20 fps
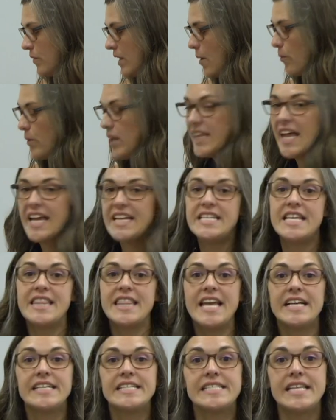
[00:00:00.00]
And we'd like to
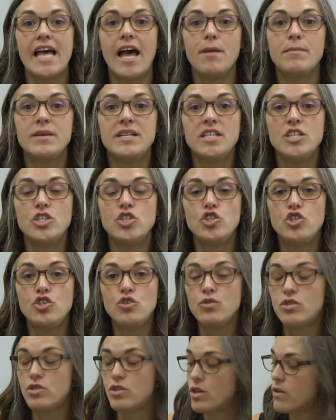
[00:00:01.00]
thank Simon and
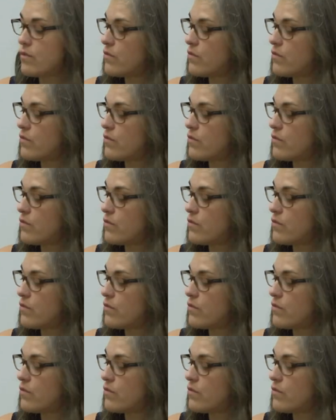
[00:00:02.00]
Schuster